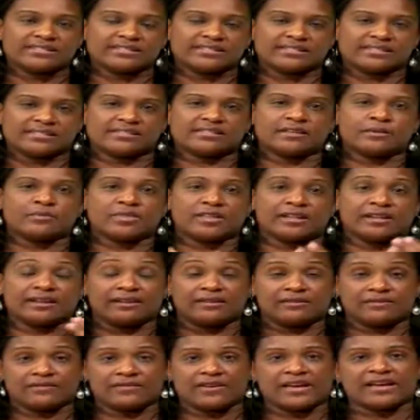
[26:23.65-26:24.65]
This is something
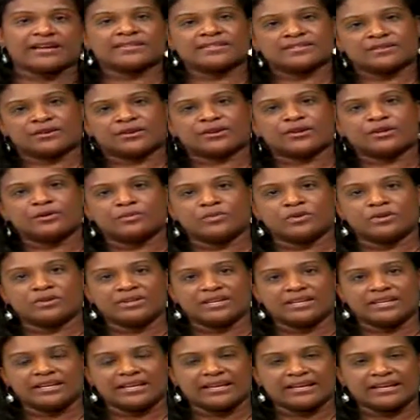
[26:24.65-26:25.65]
that affects our
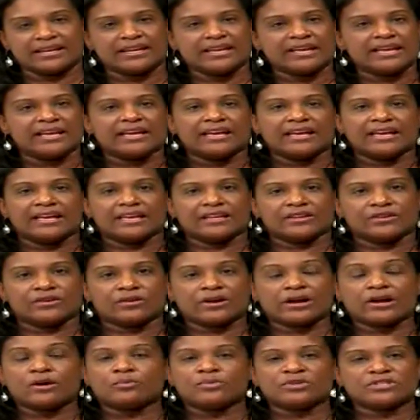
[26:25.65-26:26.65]
community and your
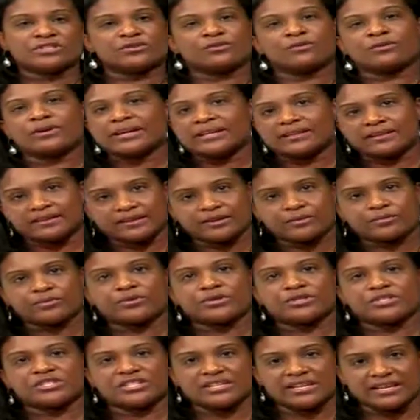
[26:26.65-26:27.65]
help is greatly
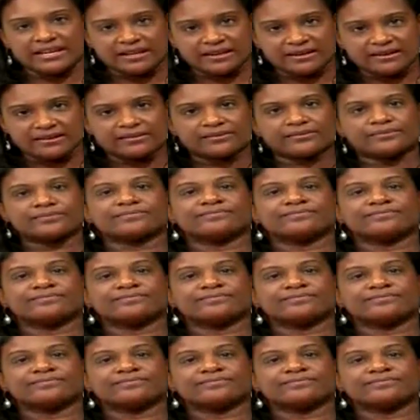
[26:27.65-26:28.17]
appreciated. And